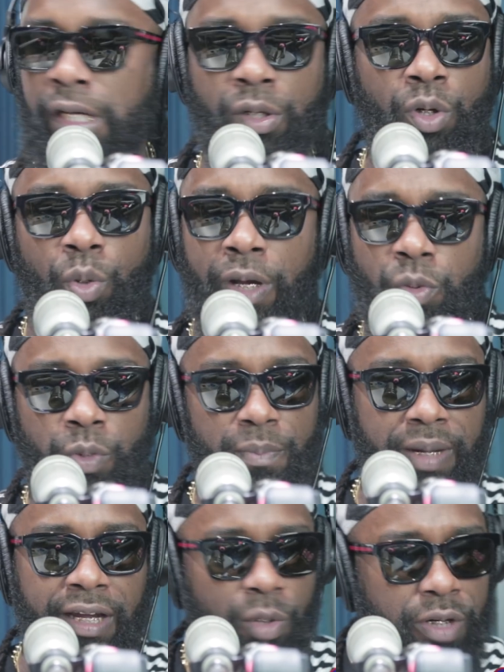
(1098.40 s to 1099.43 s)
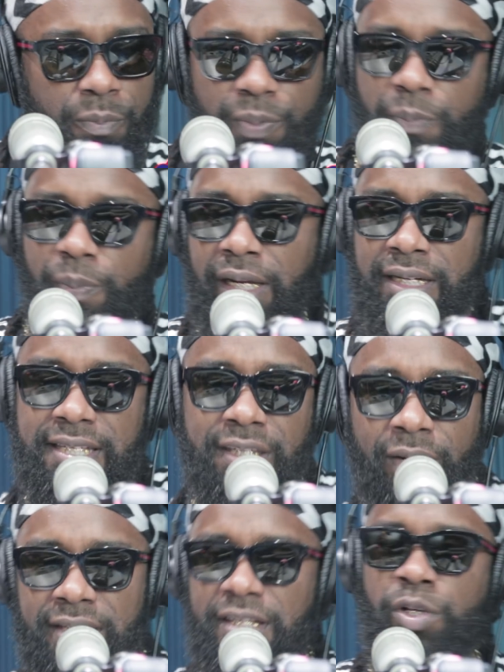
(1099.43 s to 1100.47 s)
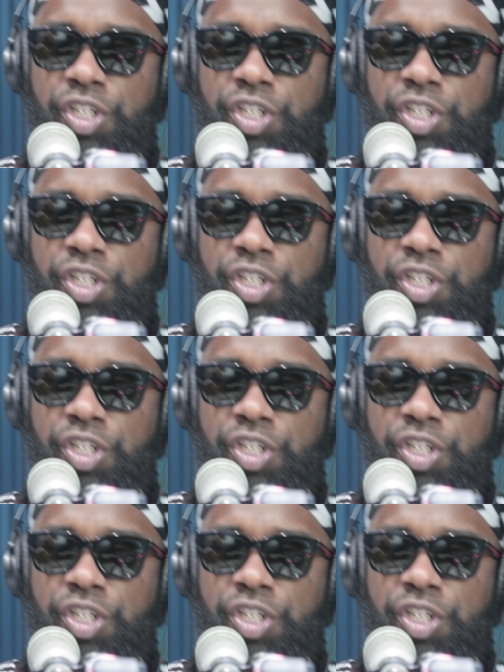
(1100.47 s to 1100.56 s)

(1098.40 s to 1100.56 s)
You know, when we mingle with the people and they see and they say, well,